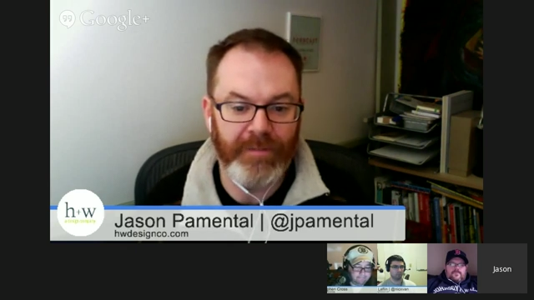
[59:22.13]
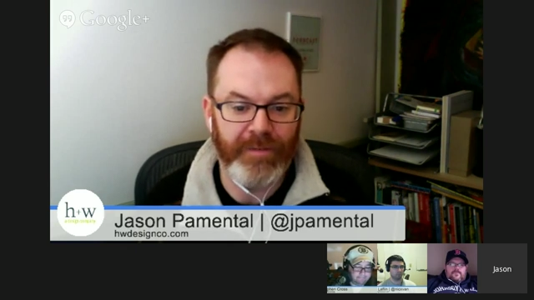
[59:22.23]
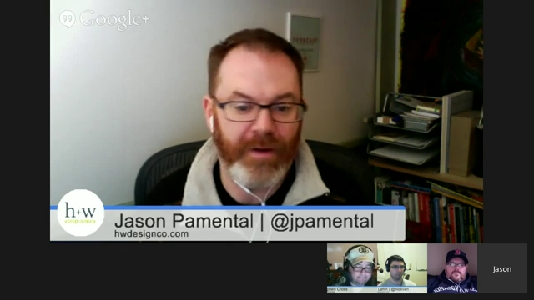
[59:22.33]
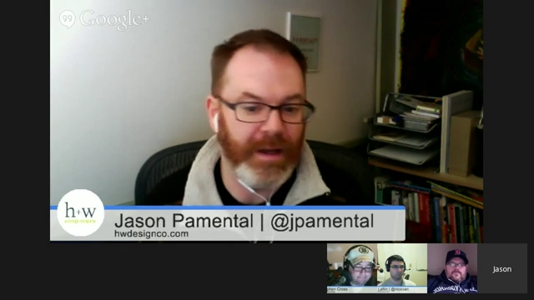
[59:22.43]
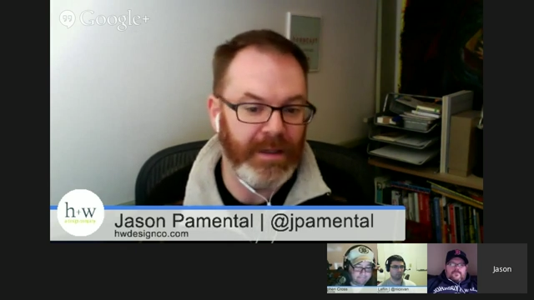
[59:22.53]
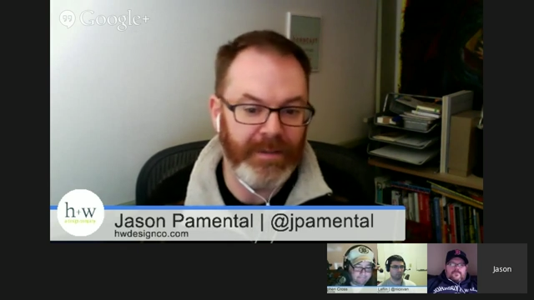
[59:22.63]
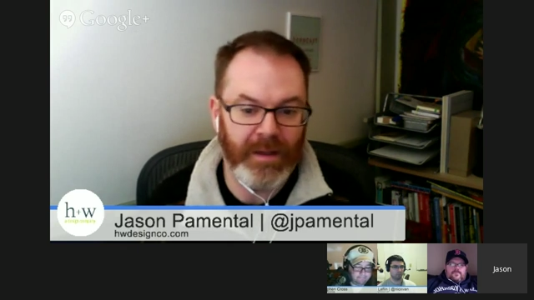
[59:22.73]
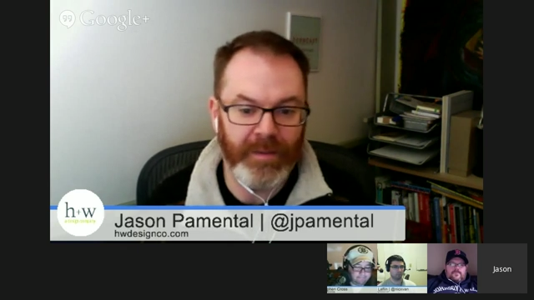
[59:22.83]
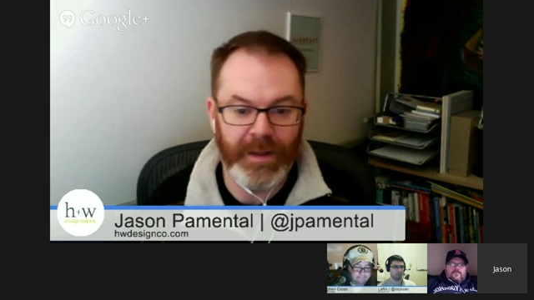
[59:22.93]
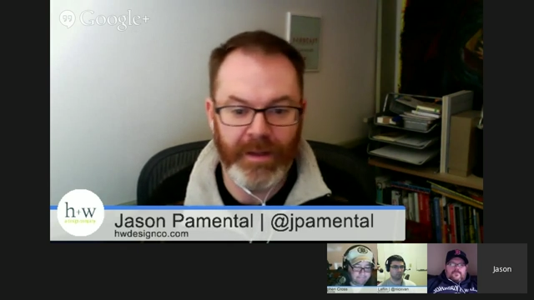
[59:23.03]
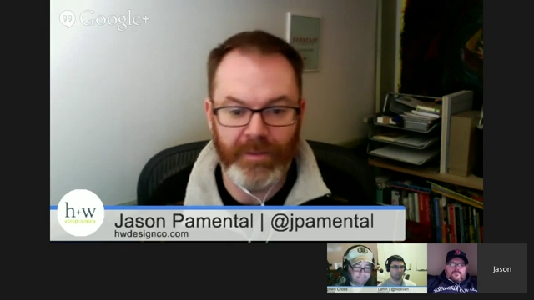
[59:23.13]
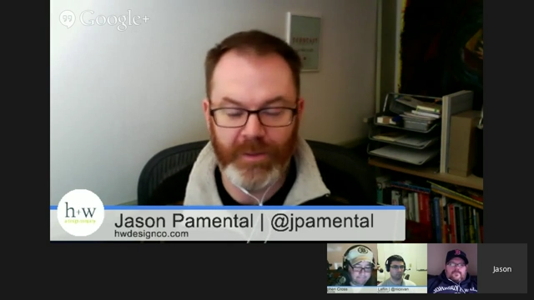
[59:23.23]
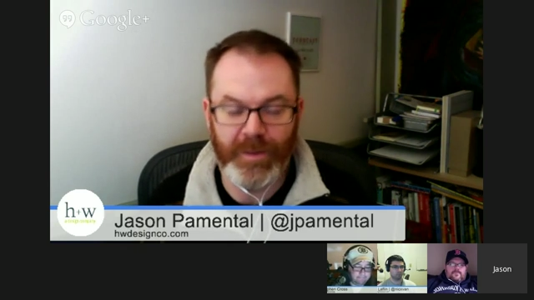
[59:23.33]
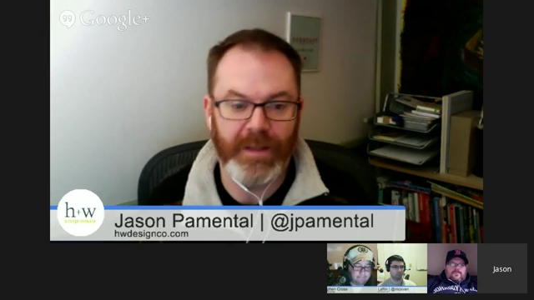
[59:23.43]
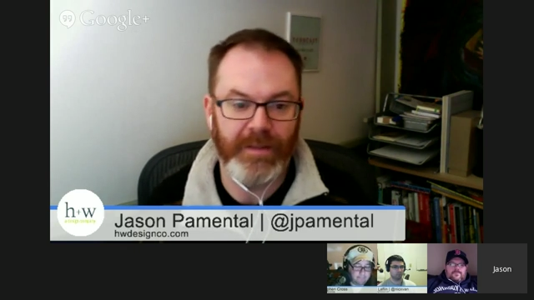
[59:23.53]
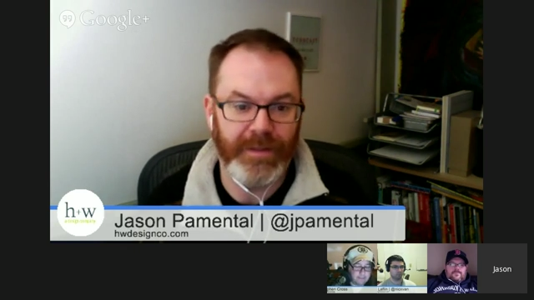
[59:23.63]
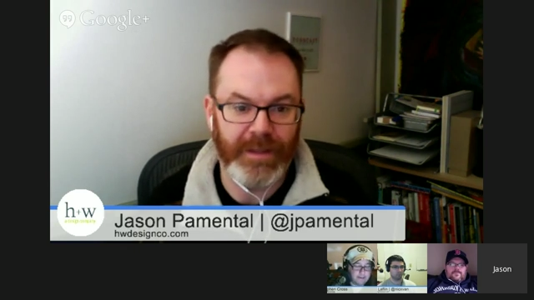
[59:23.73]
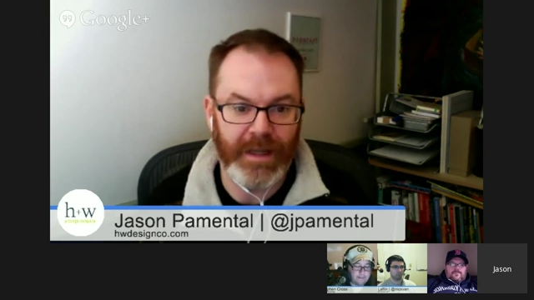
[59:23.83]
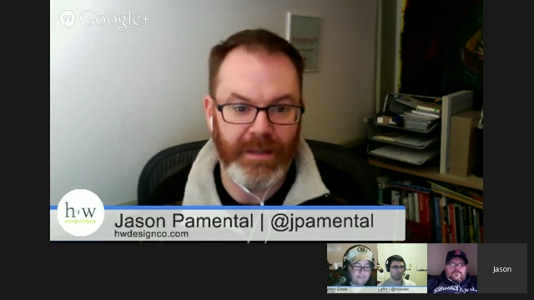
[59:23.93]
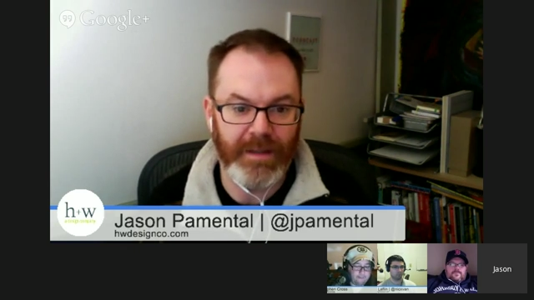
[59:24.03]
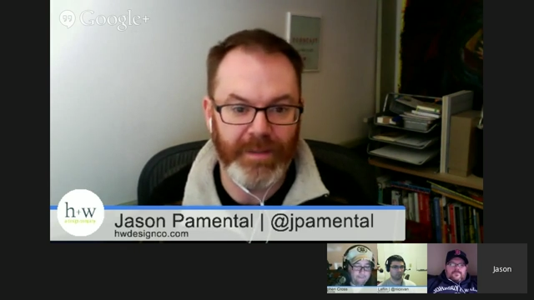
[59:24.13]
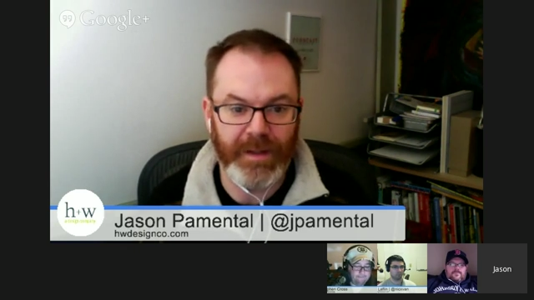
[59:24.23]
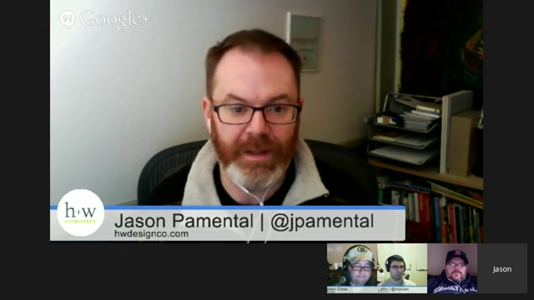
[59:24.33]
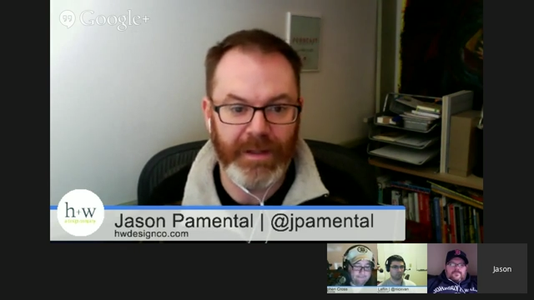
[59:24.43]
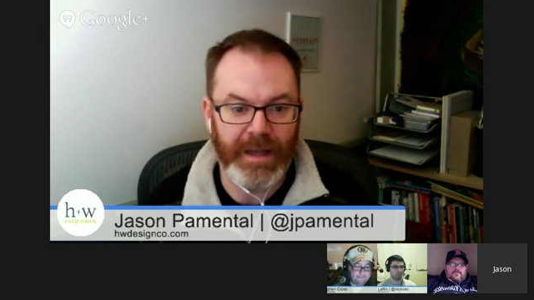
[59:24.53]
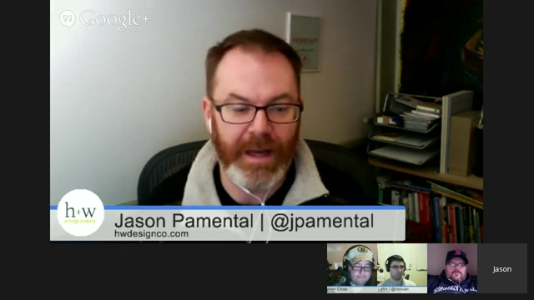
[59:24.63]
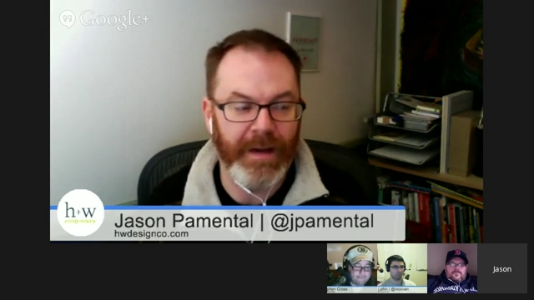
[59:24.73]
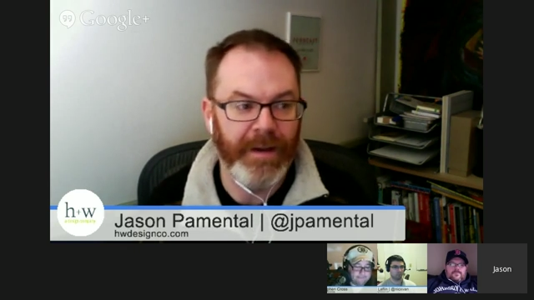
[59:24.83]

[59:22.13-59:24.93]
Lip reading: front end development, responsive design, something like that.